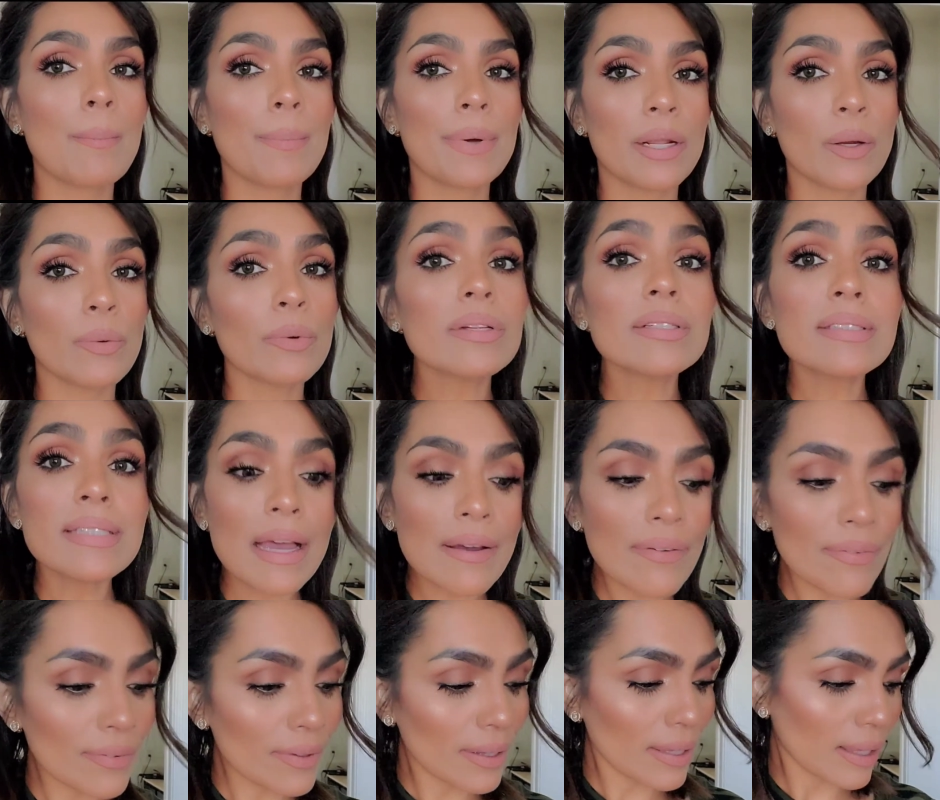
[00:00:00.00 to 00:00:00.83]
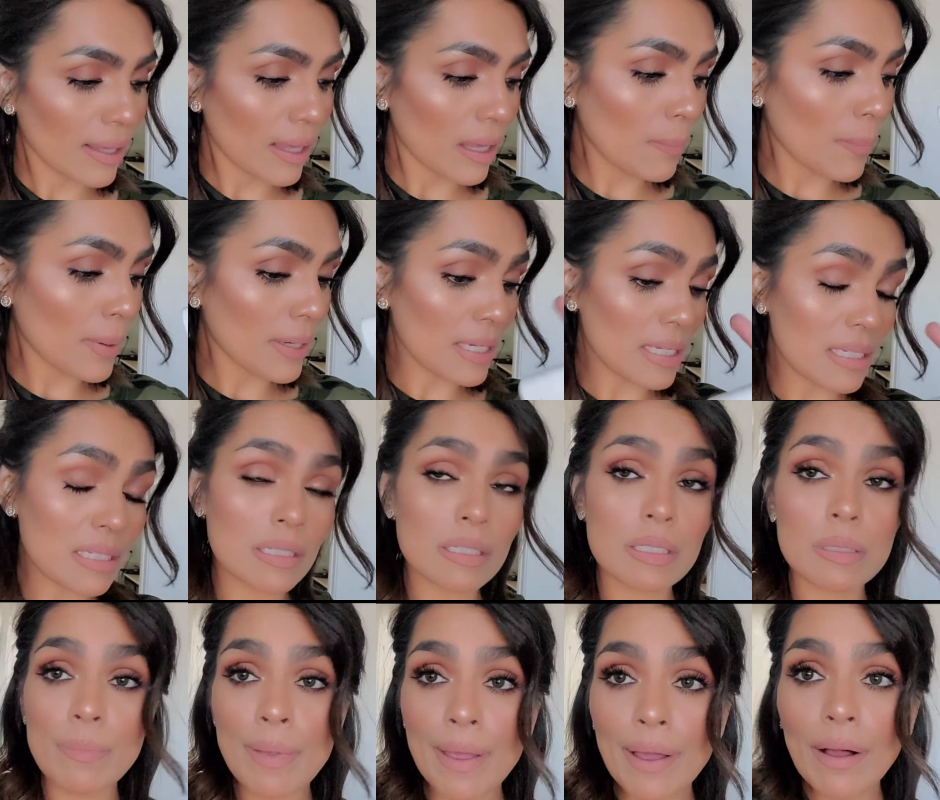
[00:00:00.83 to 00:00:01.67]
but it will definitely keep any
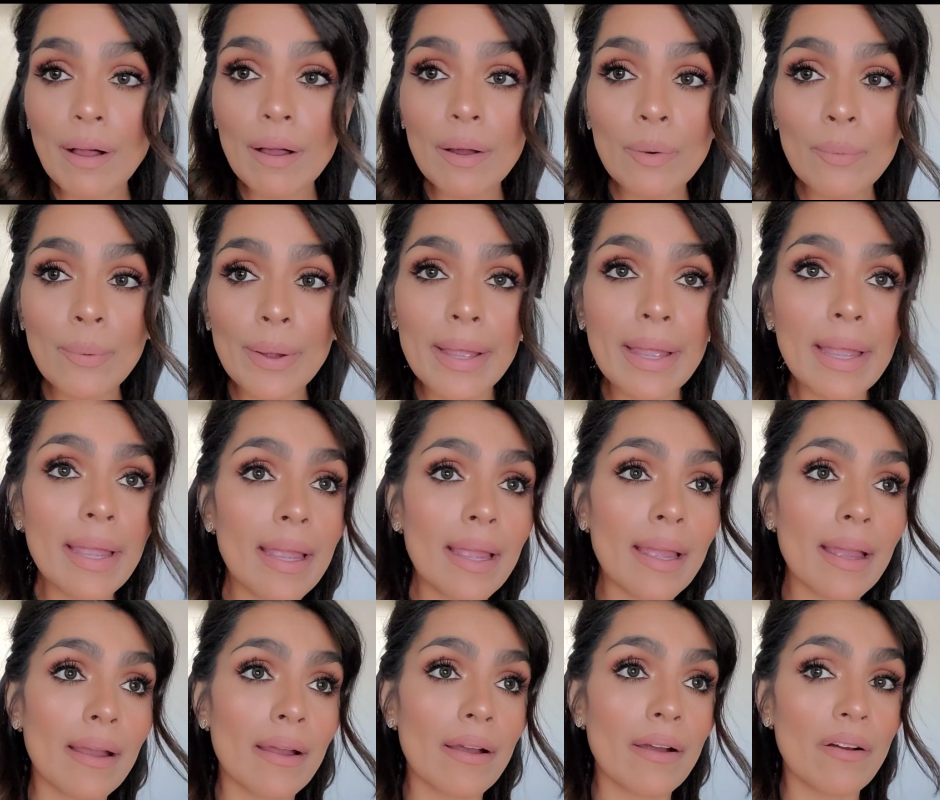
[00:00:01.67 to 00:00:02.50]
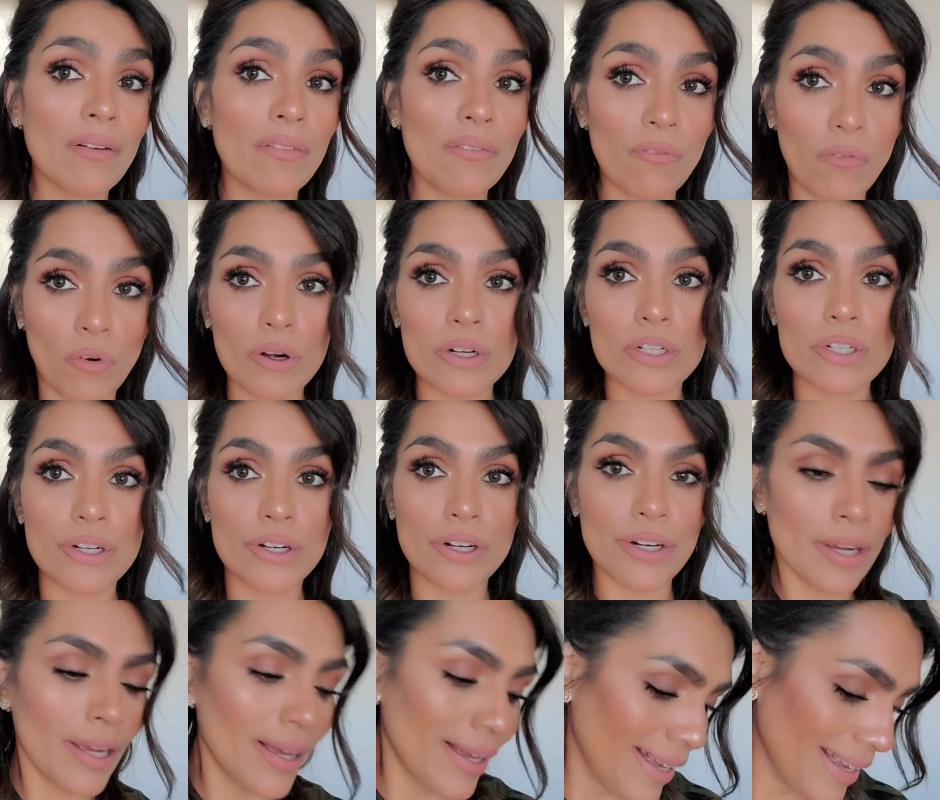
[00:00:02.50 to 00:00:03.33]
smell away for
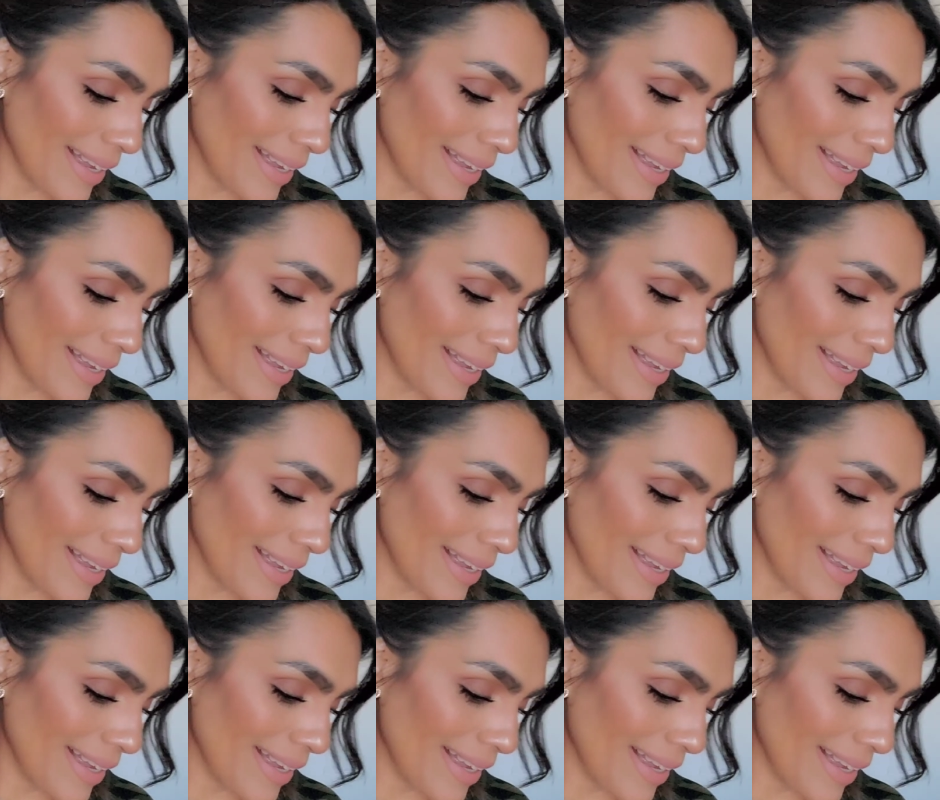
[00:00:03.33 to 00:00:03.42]
sure.